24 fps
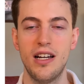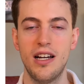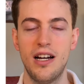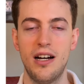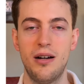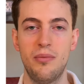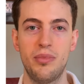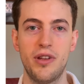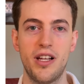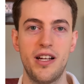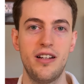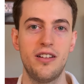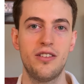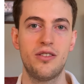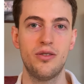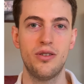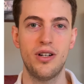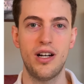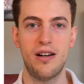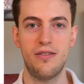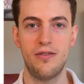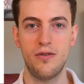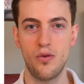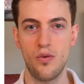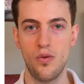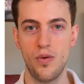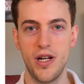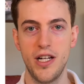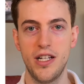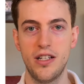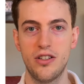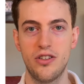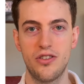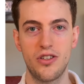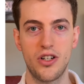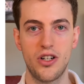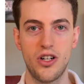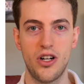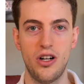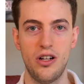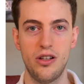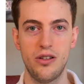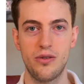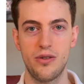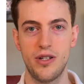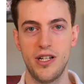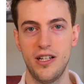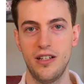I'm planning to have a week on
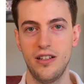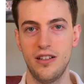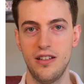coloring